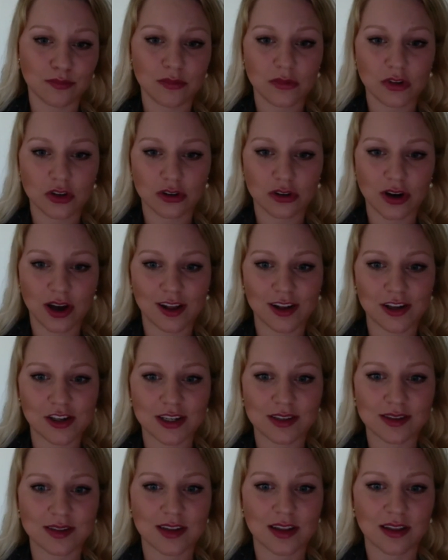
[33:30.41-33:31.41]

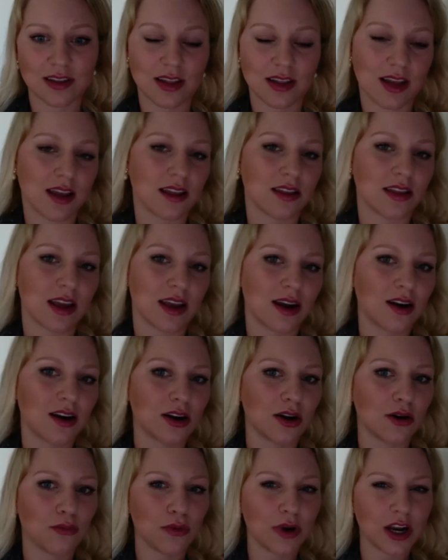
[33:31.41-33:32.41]
neurologists, they aren't
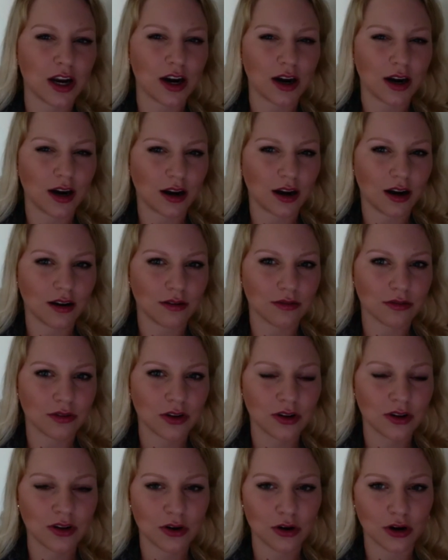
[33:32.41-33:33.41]
aware of,
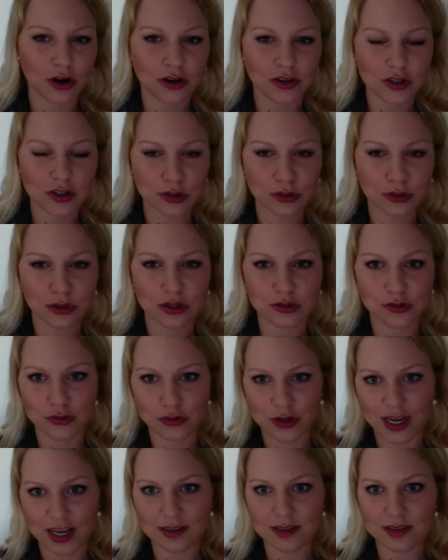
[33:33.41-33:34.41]
or don't
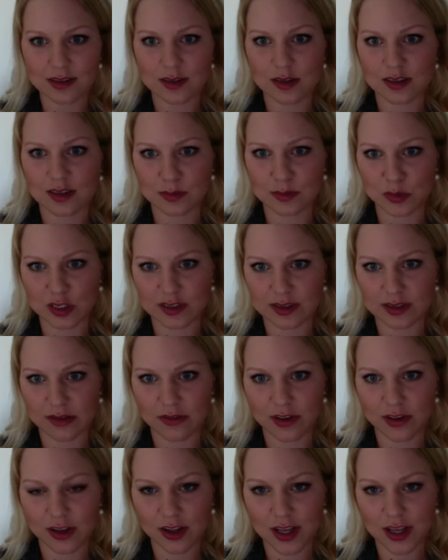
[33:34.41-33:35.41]
address
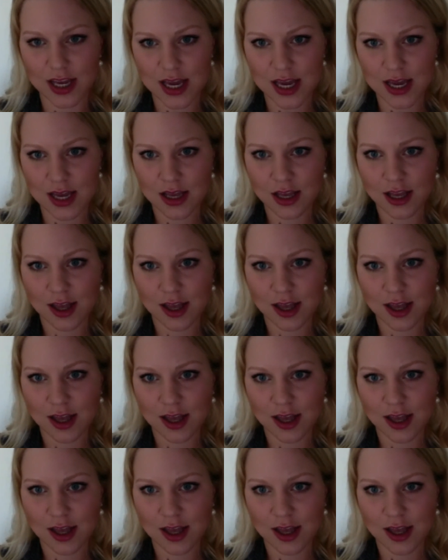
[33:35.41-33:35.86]
specifically